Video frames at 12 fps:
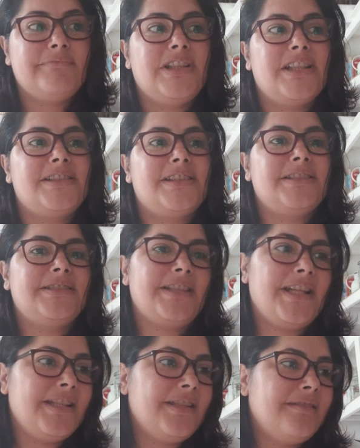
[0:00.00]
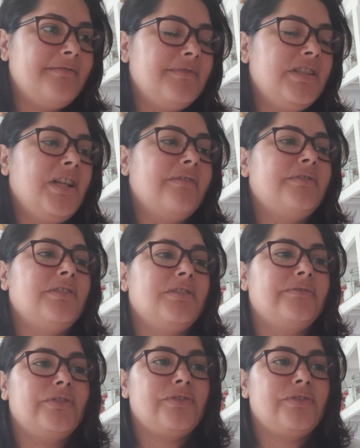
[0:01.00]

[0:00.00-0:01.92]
Like I said, you have to love